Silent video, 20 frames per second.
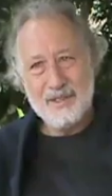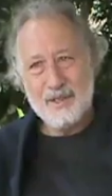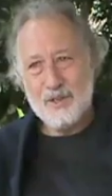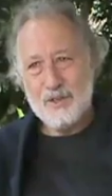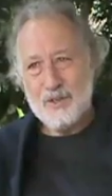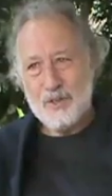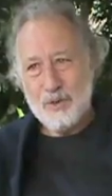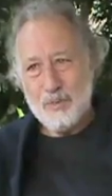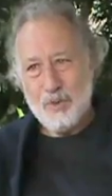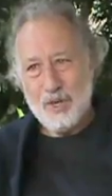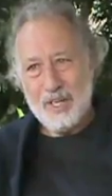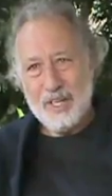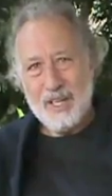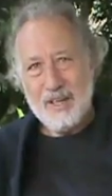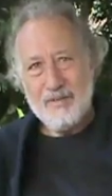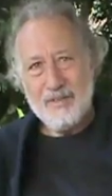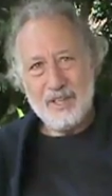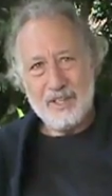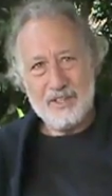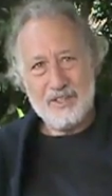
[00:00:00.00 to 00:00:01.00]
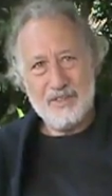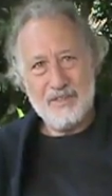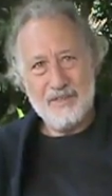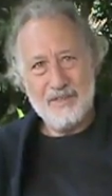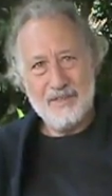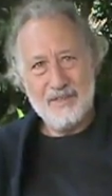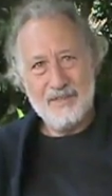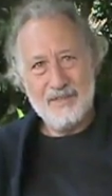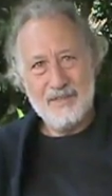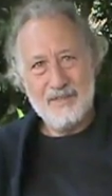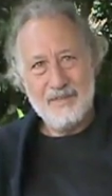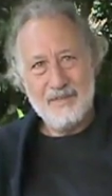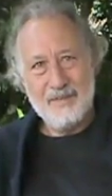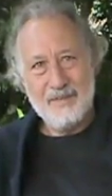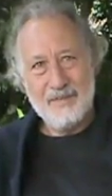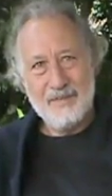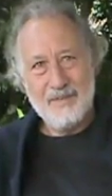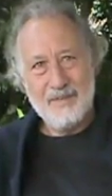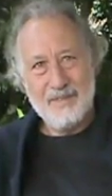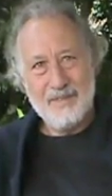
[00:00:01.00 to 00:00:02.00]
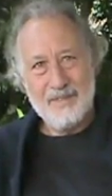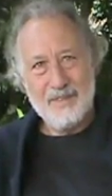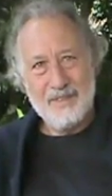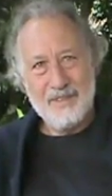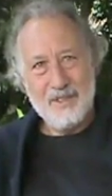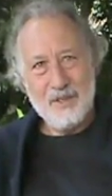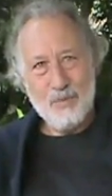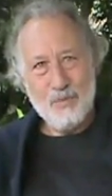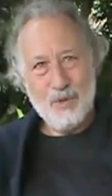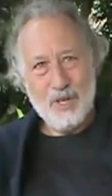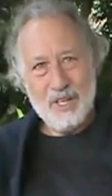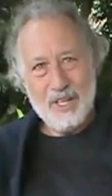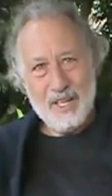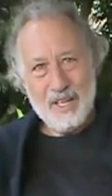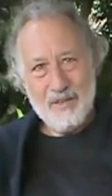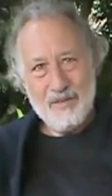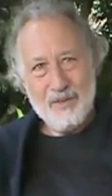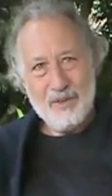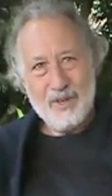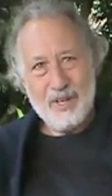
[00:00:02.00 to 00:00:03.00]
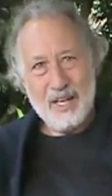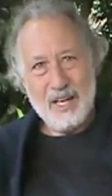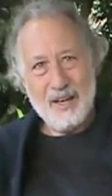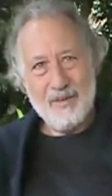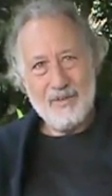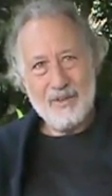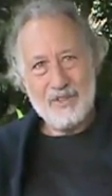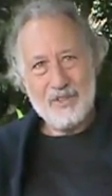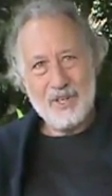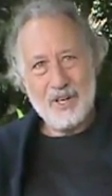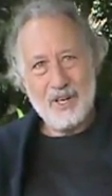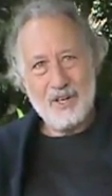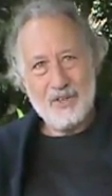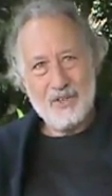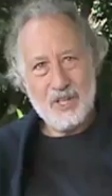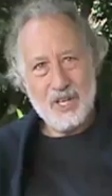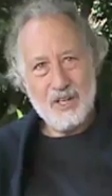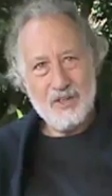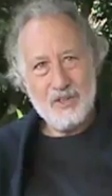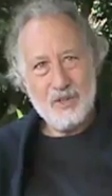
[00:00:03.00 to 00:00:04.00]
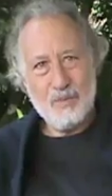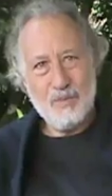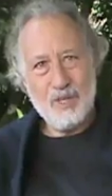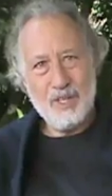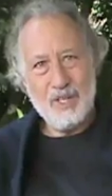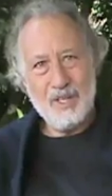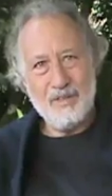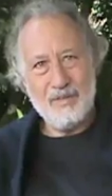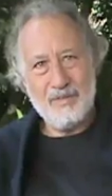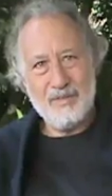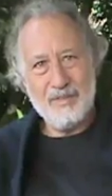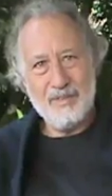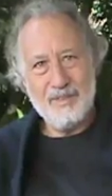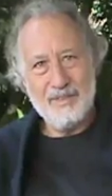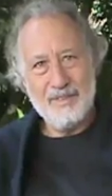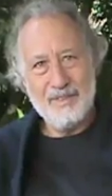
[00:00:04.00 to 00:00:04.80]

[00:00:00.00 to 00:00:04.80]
Because you believe it. You believe your life is hard. Change your belief.